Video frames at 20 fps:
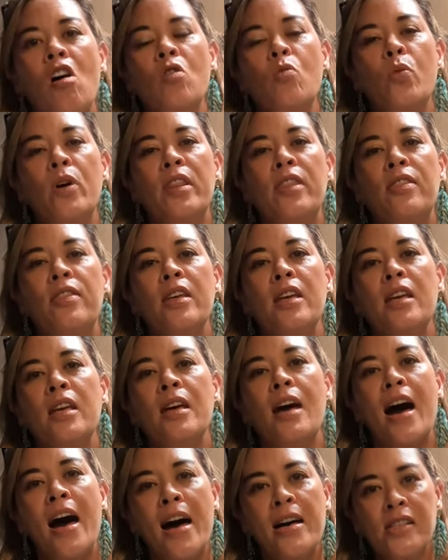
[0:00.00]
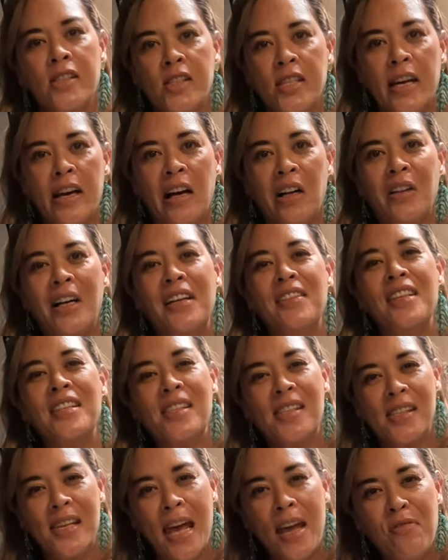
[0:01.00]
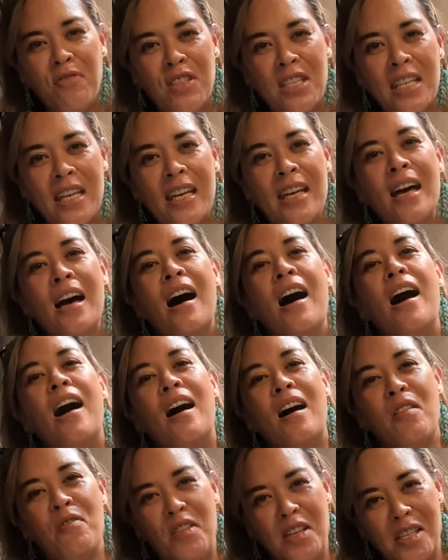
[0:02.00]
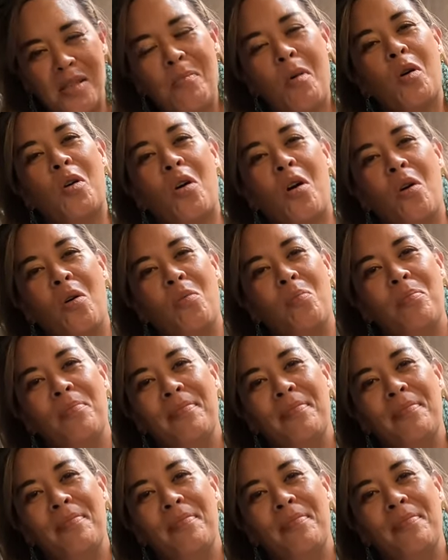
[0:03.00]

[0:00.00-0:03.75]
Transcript: along with the Azdel and yes. the safety of this motorhome.